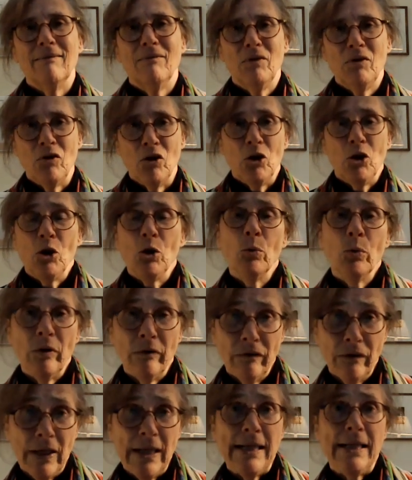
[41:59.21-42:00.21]
that you will
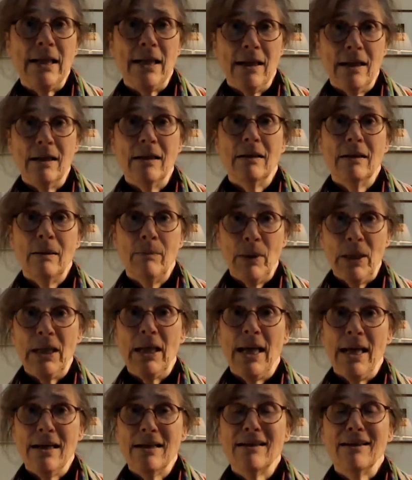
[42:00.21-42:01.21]
find out a bit
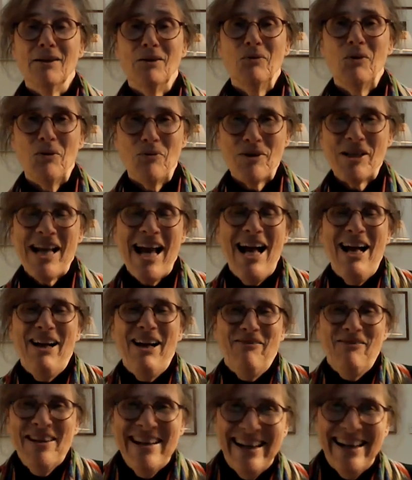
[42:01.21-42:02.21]
later what was
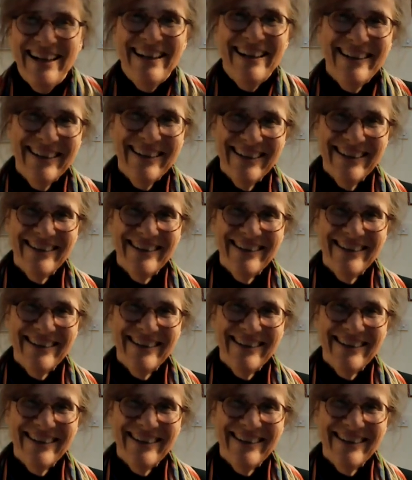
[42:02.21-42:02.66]
happening.